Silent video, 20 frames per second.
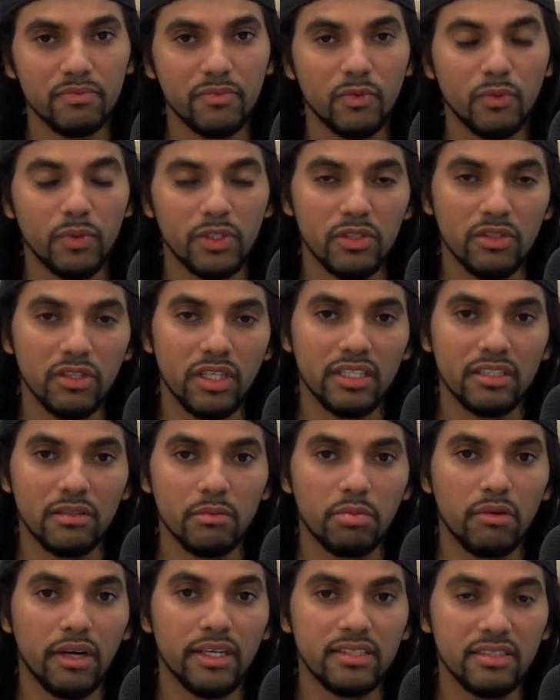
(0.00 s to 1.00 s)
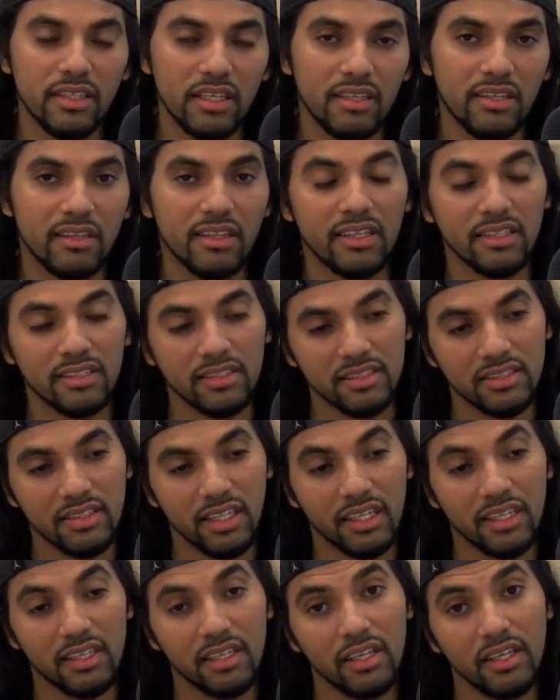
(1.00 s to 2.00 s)
When you look at the bright side of things, is
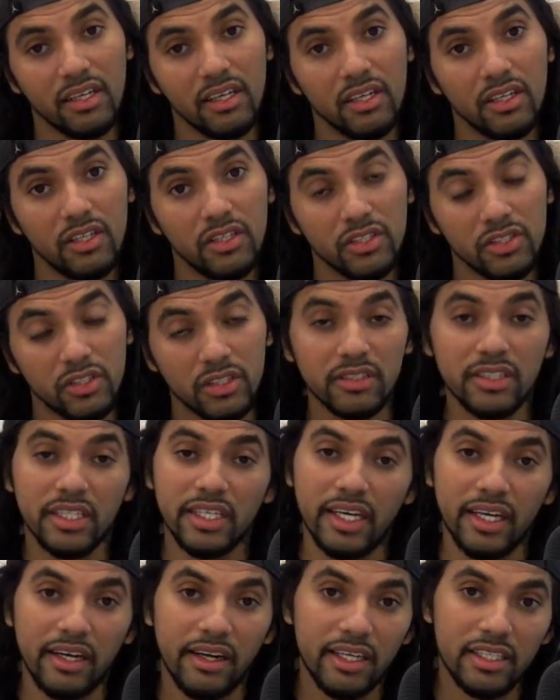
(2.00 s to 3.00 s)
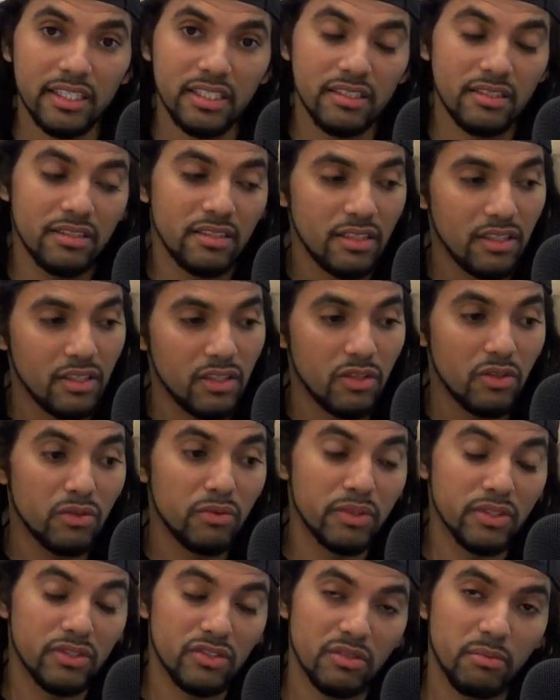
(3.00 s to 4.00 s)
that you're taking action
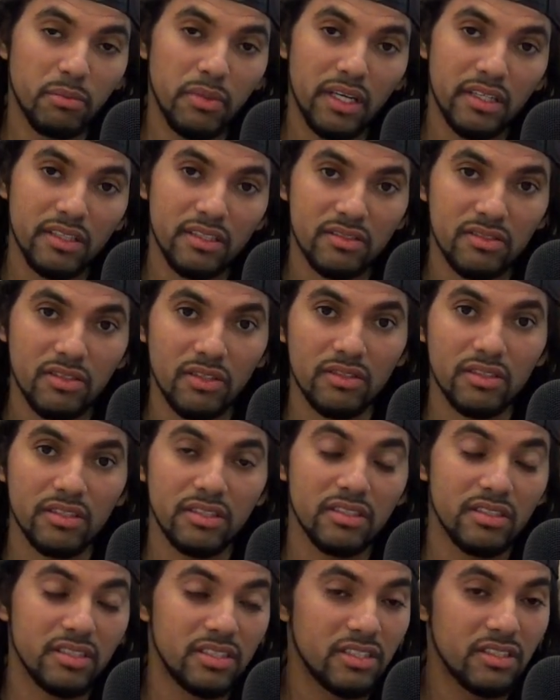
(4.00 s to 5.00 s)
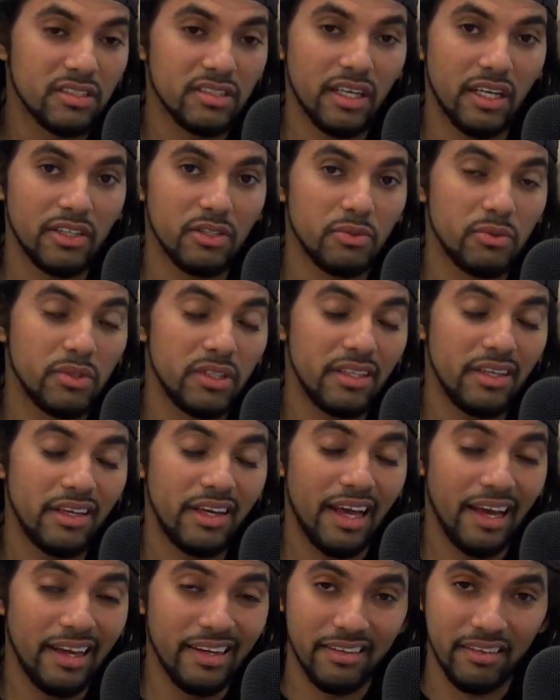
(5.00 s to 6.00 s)
when somebody else out there is just not doing
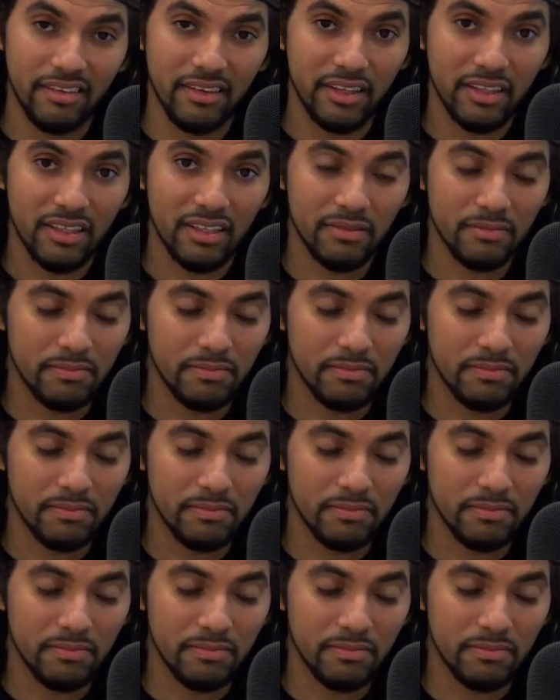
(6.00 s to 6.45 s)
anything.